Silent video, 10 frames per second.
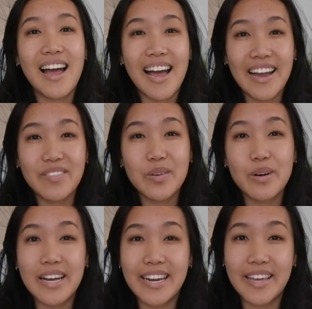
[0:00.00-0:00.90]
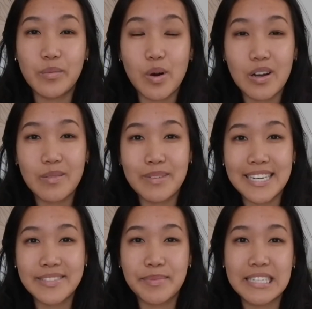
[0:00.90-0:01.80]
Hi everyone and welcome
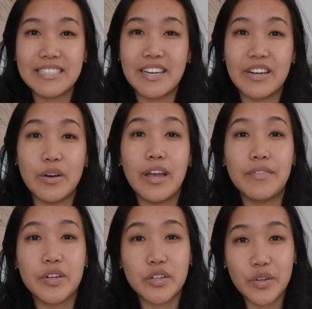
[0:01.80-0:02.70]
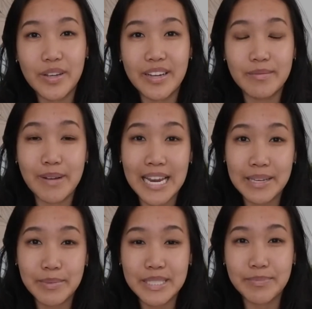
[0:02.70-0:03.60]
back to my channel. If you're new here, my
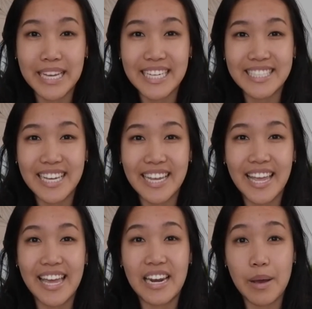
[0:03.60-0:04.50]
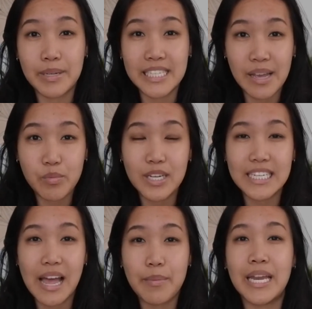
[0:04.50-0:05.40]
name is Megan Dang and I'm a type 1
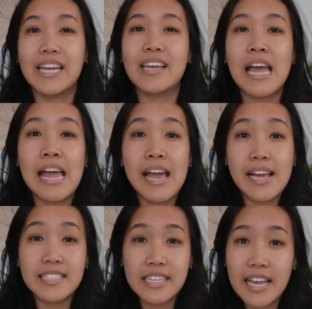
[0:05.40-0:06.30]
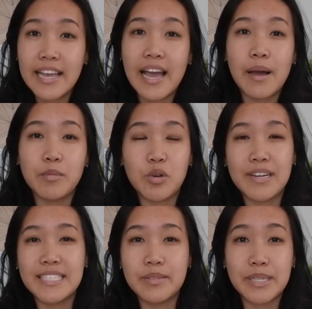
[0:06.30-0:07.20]
diabetic, and today I'm
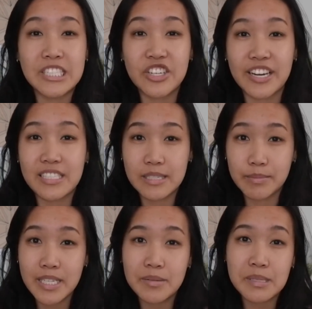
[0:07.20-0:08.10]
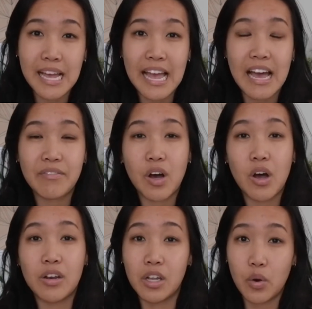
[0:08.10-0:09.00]
going to be sharing some tips I have
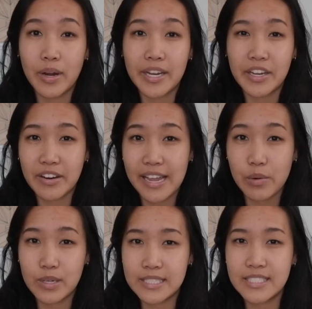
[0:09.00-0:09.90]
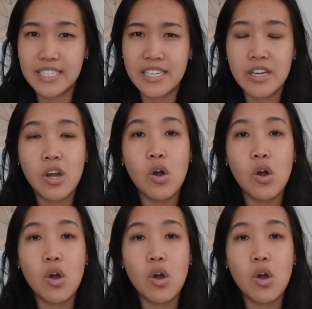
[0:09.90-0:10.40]
on lowering your A1C